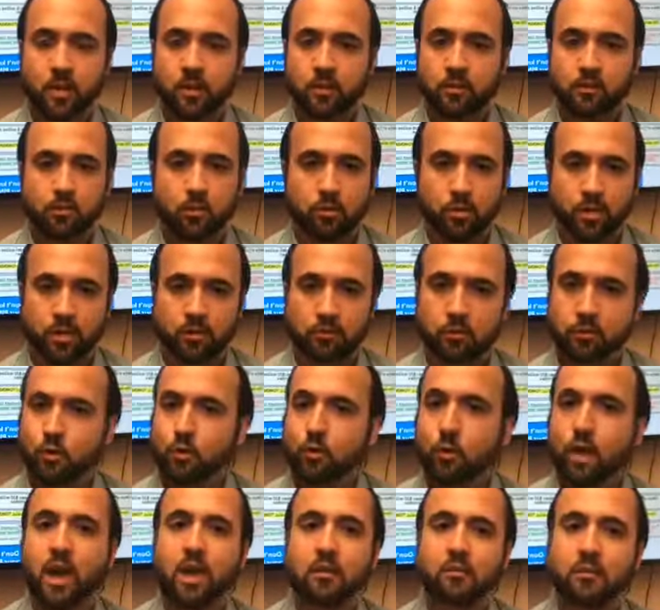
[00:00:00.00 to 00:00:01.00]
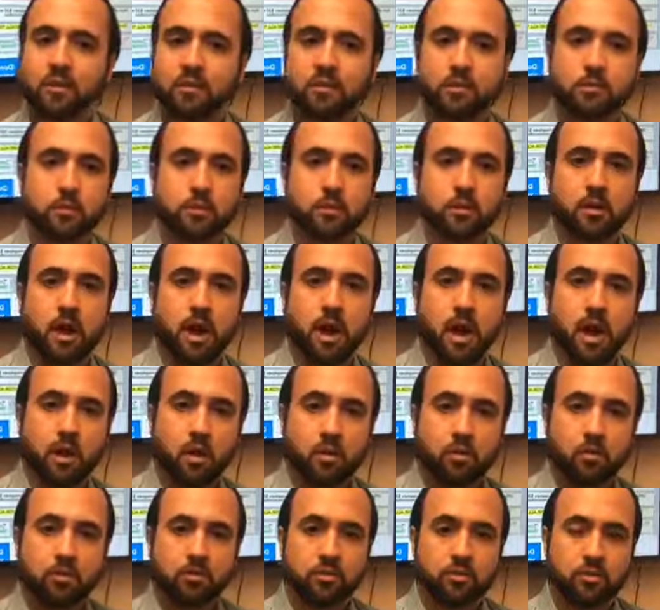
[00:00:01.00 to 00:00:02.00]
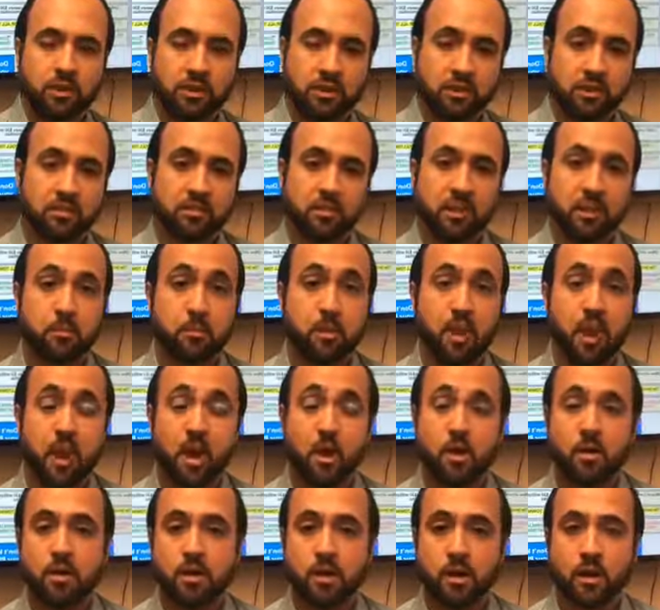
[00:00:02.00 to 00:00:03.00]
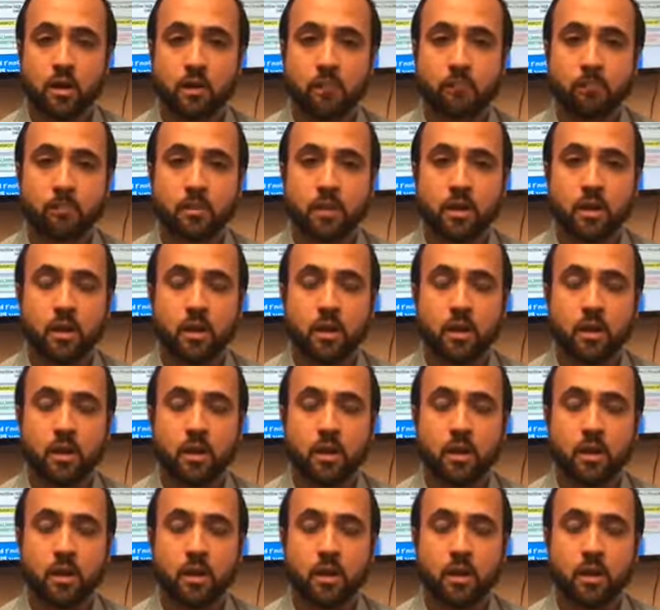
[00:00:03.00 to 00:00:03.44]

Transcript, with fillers: so that if you have a similar house in the same area,